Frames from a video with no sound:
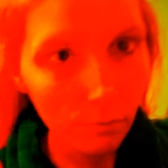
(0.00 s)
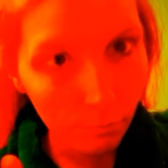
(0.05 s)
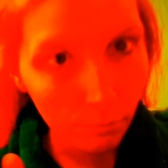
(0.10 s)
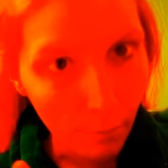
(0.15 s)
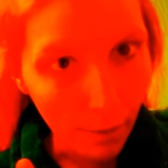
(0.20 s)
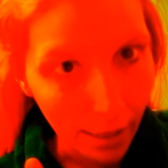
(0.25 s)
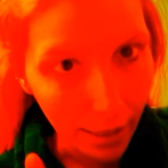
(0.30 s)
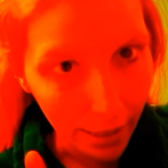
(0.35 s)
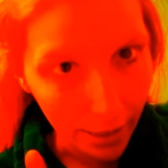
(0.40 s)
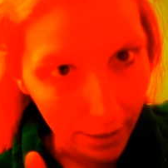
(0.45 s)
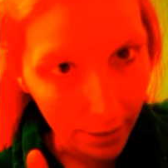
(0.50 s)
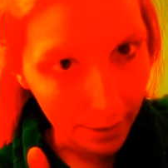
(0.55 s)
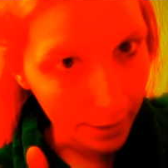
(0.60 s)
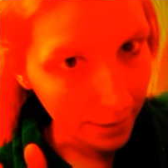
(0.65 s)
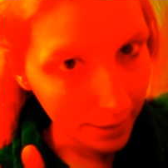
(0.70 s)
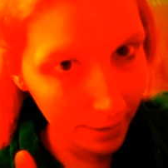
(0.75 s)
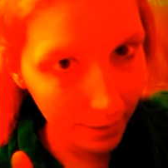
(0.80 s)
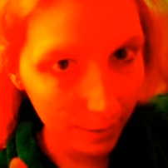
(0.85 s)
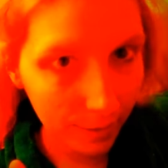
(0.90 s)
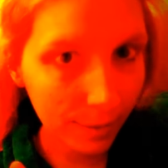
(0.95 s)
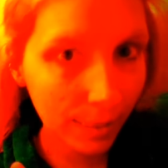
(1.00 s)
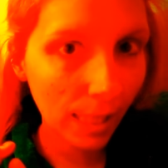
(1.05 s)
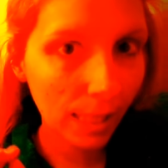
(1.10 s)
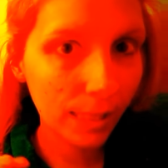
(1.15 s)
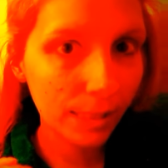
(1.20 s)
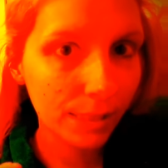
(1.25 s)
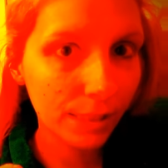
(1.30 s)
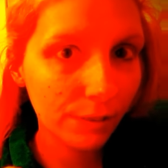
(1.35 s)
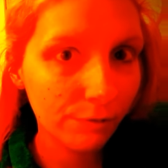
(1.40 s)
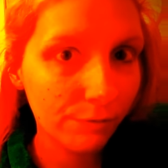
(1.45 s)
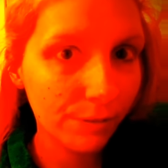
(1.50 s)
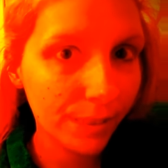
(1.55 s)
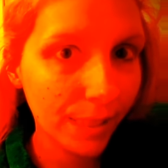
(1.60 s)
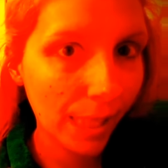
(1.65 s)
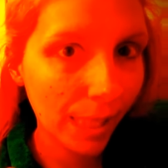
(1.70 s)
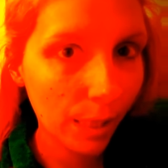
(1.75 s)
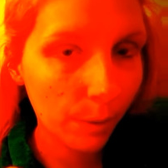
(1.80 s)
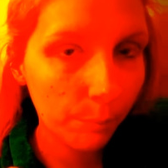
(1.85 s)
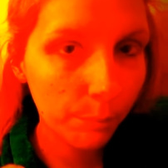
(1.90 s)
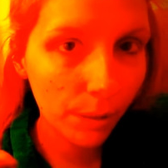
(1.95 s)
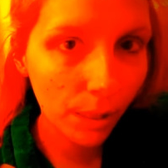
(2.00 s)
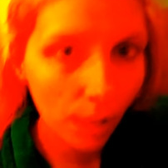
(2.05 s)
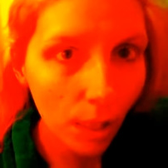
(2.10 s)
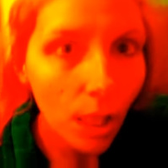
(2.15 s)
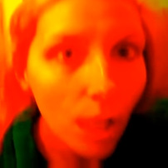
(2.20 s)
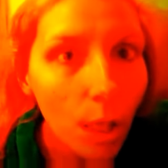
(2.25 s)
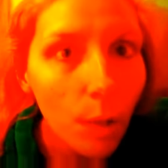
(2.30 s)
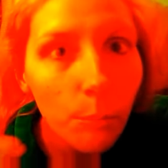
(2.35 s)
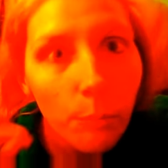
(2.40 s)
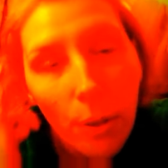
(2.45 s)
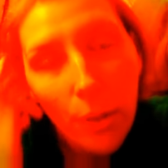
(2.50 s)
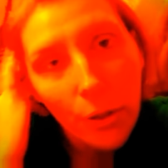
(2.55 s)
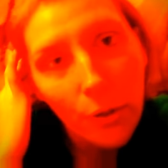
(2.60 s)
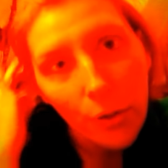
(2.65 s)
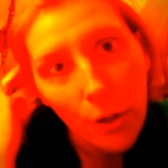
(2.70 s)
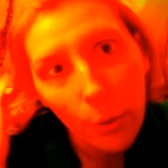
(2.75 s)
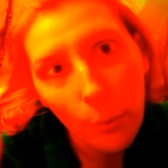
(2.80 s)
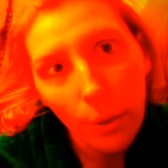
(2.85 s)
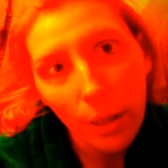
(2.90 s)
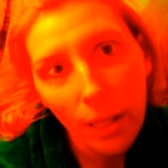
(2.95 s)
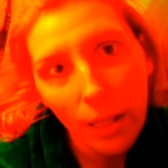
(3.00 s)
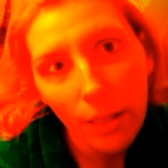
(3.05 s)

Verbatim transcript: My hair is kind of damp, but you know what?